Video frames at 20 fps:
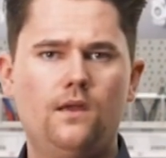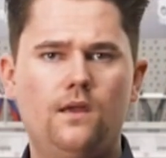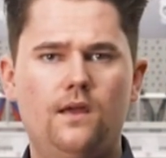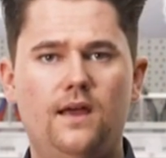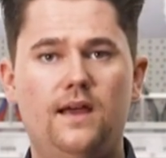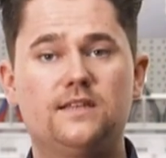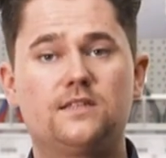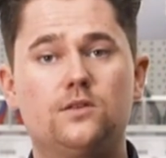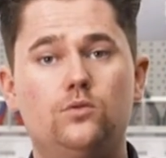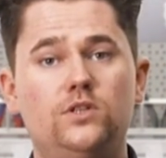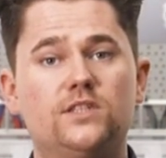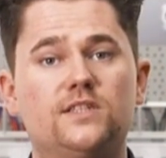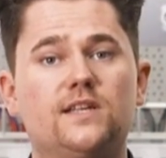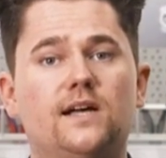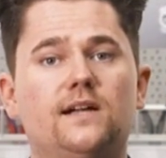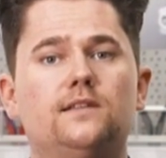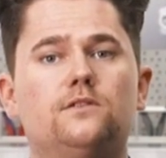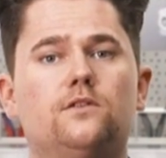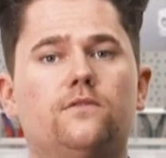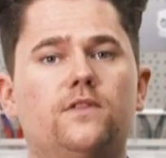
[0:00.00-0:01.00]
As a
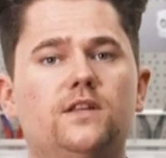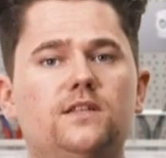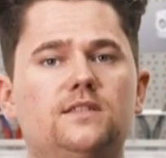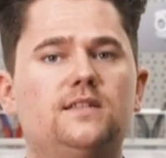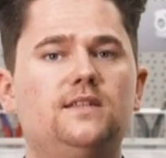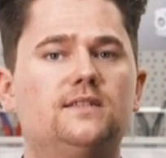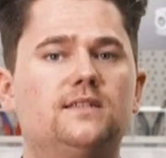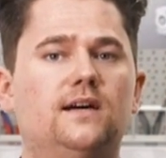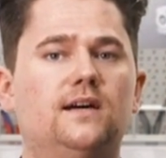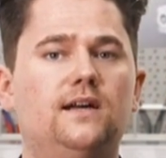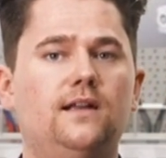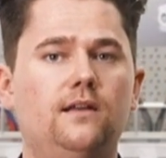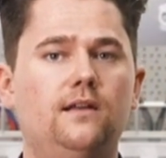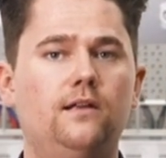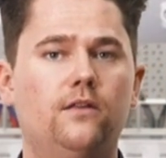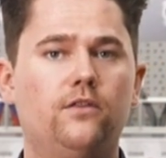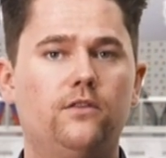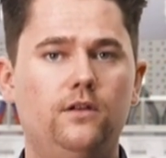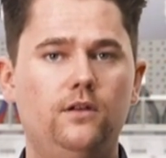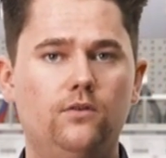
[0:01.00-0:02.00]
result of this design,
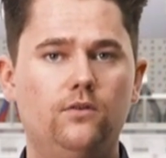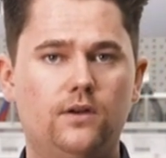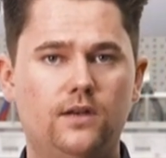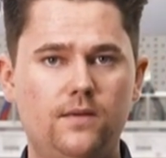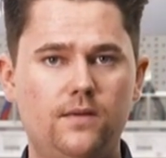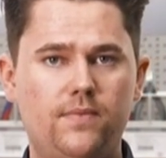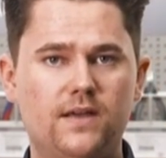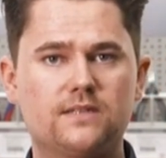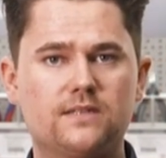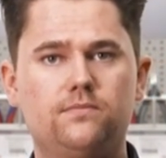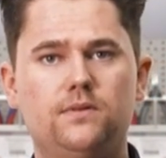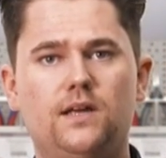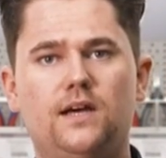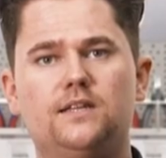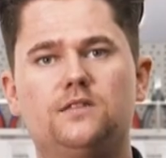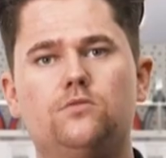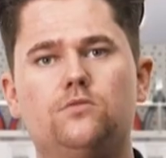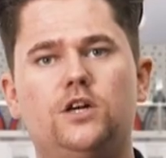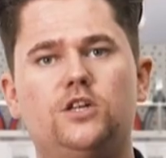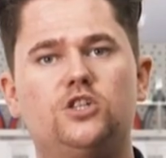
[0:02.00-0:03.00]
the new KNIPEX
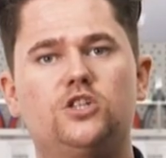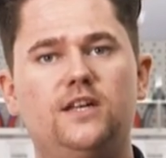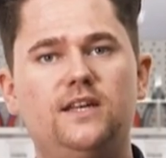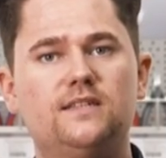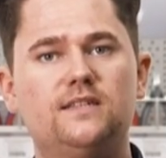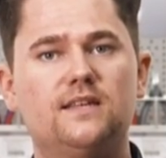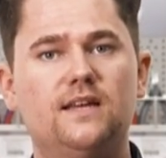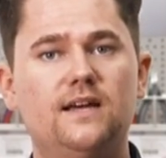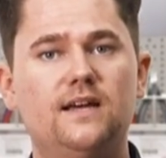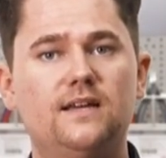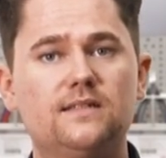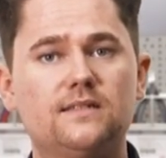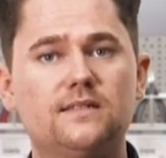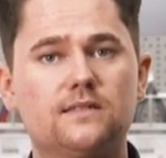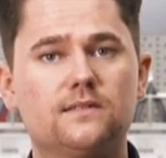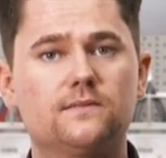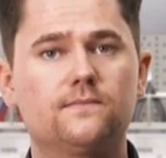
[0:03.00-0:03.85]
pliers wrench XS